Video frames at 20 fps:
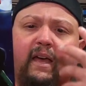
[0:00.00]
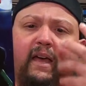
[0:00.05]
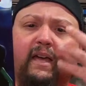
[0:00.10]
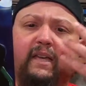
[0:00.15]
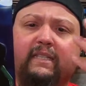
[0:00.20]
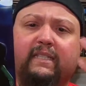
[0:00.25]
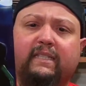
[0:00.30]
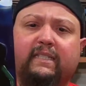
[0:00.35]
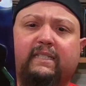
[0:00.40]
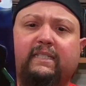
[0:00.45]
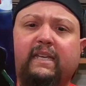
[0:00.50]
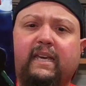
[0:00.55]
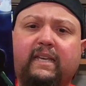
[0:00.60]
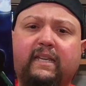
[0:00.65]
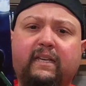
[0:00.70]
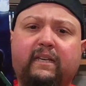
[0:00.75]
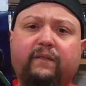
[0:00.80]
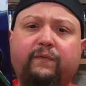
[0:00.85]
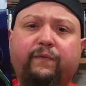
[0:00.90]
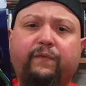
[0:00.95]

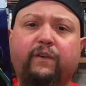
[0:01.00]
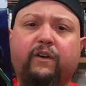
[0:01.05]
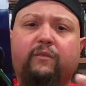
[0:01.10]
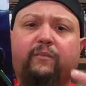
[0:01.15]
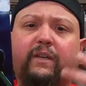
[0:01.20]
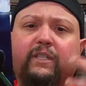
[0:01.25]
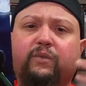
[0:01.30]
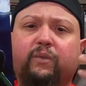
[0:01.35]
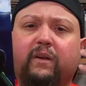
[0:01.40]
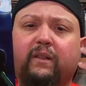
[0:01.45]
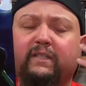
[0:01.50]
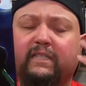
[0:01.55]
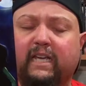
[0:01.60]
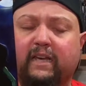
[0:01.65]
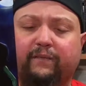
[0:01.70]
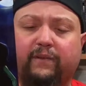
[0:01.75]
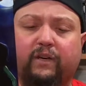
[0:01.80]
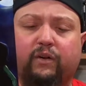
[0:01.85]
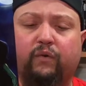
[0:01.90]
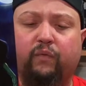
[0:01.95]
aesthetic film, as well as
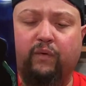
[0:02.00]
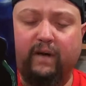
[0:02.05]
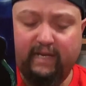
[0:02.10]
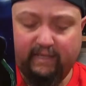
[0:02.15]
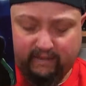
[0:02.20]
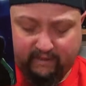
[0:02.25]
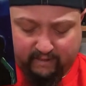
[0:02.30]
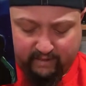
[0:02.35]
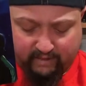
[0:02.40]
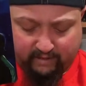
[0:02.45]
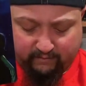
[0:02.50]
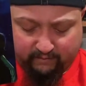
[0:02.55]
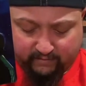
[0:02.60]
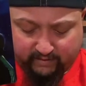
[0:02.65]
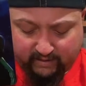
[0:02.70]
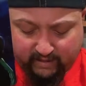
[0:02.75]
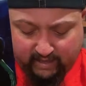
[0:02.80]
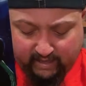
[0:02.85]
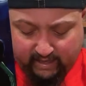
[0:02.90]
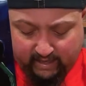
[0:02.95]
having great themes.